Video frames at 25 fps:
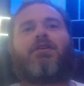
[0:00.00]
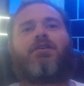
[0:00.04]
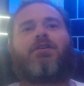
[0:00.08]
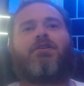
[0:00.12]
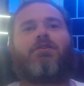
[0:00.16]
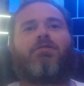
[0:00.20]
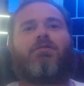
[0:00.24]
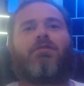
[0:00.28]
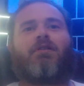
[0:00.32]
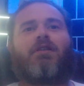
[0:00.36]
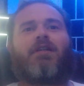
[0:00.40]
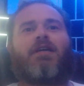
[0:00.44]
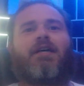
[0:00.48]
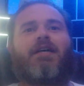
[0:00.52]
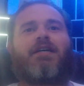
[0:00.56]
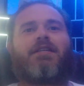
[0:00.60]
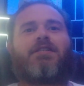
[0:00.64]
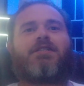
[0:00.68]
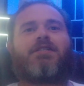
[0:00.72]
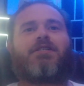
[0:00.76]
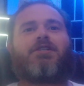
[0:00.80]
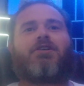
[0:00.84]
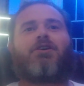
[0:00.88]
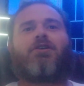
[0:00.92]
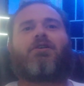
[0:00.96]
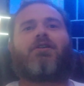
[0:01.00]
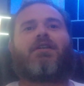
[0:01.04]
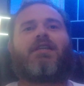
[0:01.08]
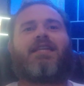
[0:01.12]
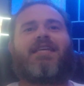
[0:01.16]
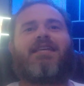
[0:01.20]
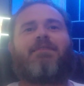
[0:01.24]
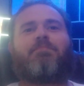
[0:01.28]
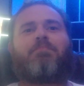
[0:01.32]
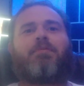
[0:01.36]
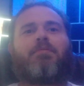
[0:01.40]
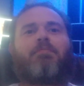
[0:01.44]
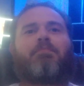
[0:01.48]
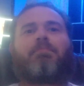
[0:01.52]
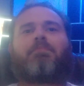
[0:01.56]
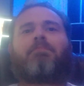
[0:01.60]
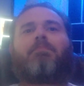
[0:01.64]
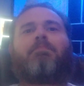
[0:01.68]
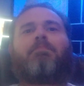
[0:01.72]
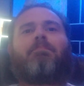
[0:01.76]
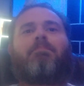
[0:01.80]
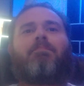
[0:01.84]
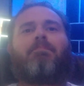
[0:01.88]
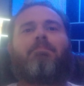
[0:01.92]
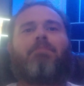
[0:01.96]
utilizing our LEAP
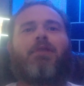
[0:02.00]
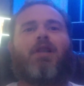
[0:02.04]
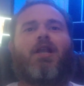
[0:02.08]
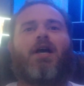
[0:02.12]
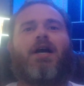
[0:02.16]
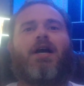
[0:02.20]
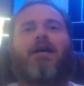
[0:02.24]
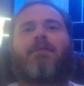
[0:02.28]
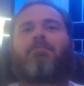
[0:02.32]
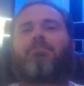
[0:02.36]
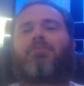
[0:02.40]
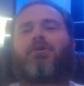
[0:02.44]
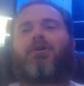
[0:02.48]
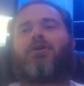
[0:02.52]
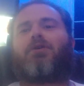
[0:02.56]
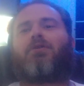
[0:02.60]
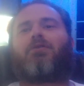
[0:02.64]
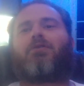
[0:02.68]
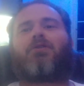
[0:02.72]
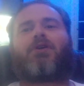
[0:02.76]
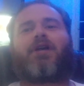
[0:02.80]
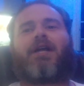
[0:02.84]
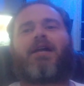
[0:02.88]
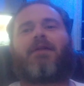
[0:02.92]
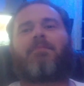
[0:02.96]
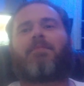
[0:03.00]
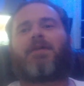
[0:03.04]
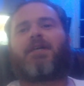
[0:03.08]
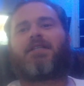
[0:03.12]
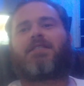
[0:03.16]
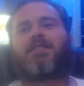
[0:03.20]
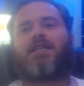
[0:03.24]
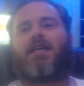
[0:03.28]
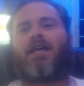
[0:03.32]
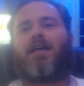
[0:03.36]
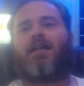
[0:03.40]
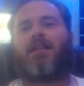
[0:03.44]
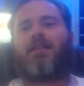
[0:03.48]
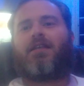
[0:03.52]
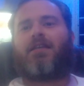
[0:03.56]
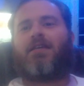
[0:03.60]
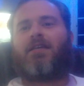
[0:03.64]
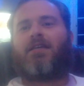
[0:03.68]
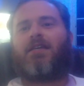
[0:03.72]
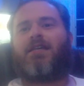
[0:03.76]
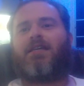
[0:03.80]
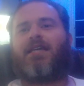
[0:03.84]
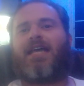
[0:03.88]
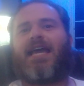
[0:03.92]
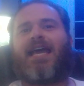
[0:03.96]
plot program. That's
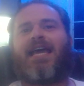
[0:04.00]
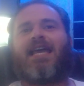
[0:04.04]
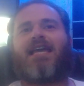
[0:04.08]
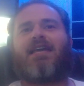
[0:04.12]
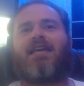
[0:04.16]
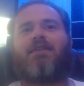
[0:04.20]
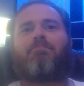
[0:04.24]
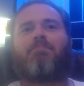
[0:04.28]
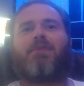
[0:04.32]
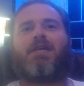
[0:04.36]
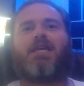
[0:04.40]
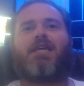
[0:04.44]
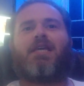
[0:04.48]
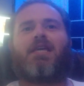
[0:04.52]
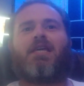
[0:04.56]
LEAP.